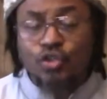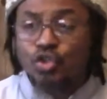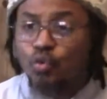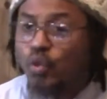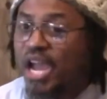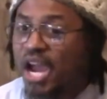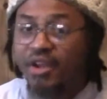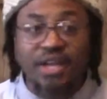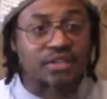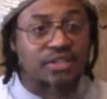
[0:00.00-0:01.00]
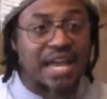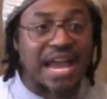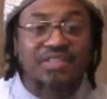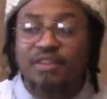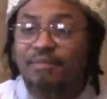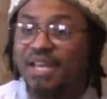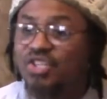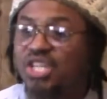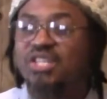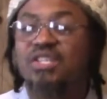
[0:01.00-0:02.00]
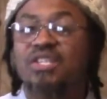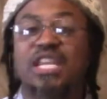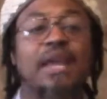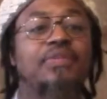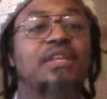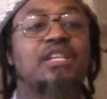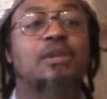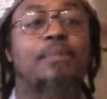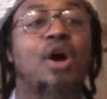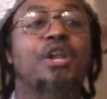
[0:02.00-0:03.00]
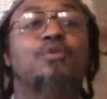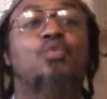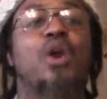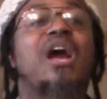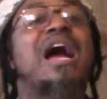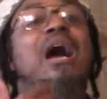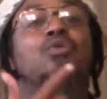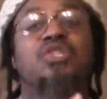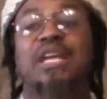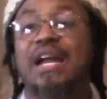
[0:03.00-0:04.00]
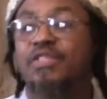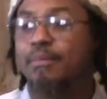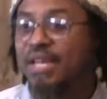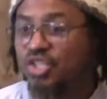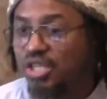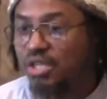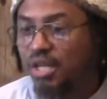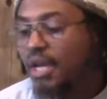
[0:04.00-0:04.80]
to wear inside the masjid is the same thing that's upon him to wear outside the masjid.